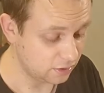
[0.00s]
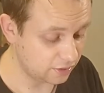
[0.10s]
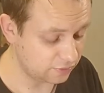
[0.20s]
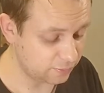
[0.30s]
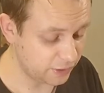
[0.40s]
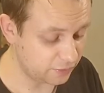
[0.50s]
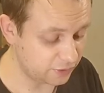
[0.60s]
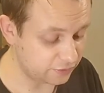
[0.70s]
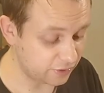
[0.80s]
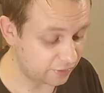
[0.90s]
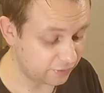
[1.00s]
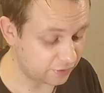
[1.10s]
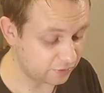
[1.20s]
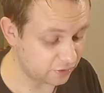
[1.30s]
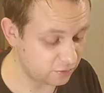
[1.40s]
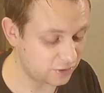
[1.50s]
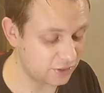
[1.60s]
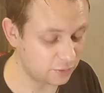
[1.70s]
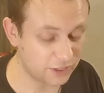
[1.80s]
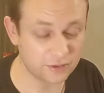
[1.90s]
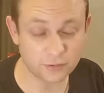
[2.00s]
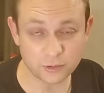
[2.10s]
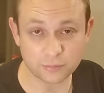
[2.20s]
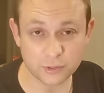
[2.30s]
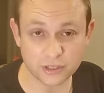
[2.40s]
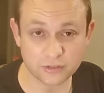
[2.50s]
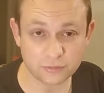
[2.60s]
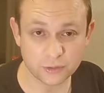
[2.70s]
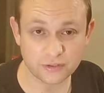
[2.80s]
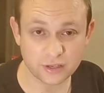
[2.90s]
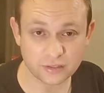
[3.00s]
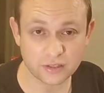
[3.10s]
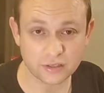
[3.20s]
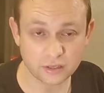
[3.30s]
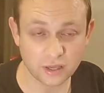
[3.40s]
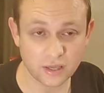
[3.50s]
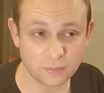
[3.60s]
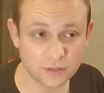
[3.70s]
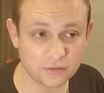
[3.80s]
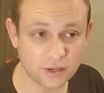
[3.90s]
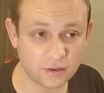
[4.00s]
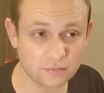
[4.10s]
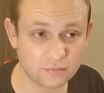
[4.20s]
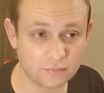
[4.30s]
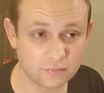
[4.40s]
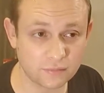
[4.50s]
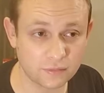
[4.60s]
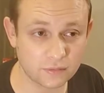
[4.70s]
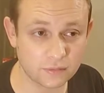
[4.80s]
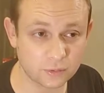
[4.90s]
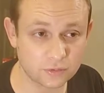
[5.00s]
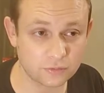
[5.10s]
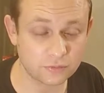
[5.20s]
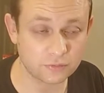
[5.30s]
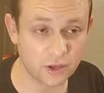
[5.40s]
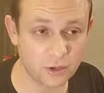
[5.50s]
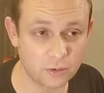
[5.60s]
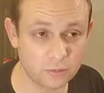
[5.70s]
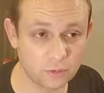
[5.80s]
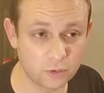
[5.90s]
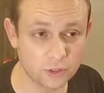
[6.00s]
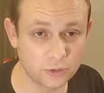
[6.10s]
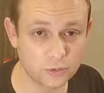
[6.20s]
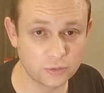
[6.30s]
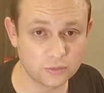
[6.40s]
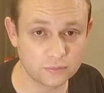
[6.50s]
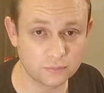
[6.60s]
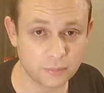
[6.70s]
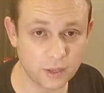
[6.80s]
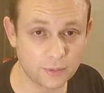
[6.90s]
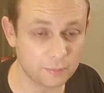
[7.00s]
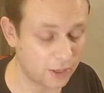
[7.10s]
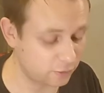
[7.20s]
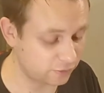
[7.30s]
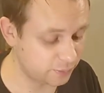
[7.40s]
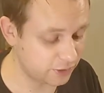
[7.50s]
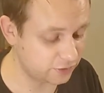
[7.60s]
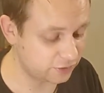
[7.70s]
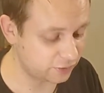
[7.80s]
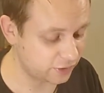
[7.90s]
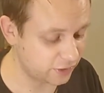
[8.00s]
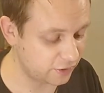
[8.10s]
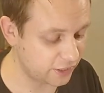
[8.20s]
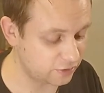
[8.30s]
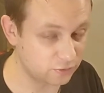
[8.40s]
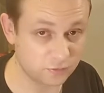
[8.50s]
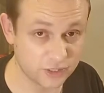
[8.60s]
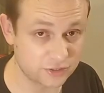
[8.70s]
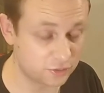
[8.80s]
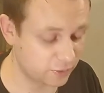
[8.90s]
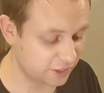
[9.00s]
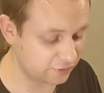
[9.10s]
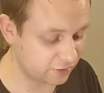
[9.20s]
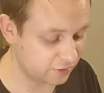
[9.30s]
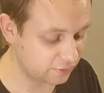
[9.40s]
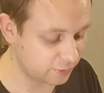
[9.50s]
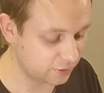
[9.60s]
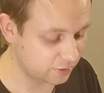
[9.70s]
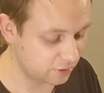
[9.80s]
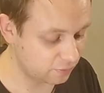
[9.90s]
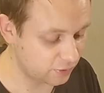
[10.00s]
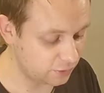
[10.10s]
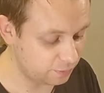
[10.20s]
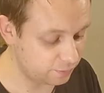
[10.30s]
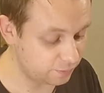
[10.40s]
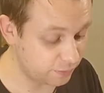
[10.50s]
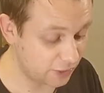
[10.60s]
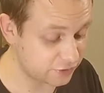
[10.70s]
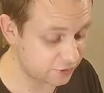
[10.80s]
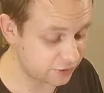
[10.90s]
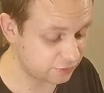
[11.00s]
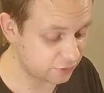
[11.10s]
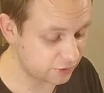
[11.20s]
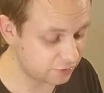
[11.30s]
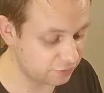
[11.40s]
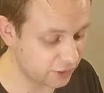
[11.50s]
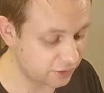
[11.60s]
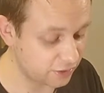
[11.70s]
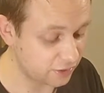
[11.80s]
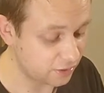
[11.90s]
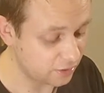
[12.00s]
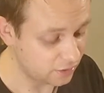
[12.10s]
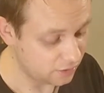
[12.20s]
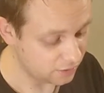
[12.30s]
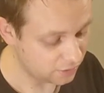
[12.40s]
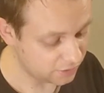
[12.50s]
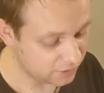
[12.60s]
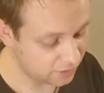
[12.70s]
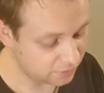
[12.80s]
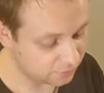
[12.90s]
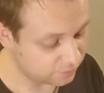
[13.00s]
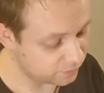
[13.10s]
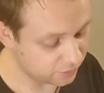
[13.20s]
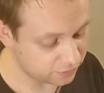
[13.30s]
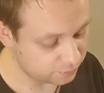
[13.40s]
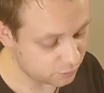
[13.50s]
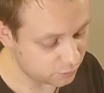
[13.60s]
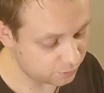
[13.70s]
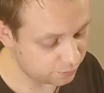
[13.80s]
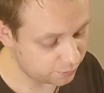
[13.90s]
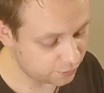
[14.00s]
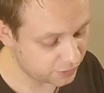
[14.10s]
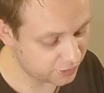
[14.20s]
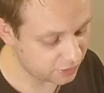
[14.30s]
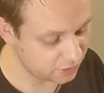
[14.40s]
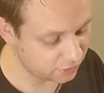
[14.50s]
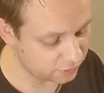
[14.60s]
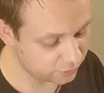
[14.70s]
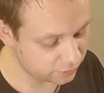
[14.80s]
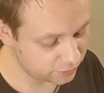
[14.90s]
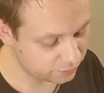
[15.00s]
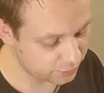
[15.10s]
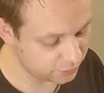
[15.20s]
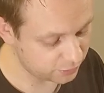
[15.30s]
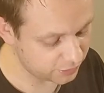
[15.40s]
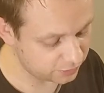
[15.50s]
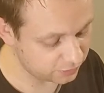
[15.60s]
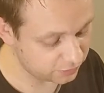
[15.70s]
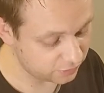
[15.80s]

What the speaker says: experience, because usually whenever it's British voice acting in a game, it's that sort of faux royal plum in mouth speech. So to hear an actual regional accent has been a real pleasure, and he's really good fun. Again, just more pretty art on all these buildings.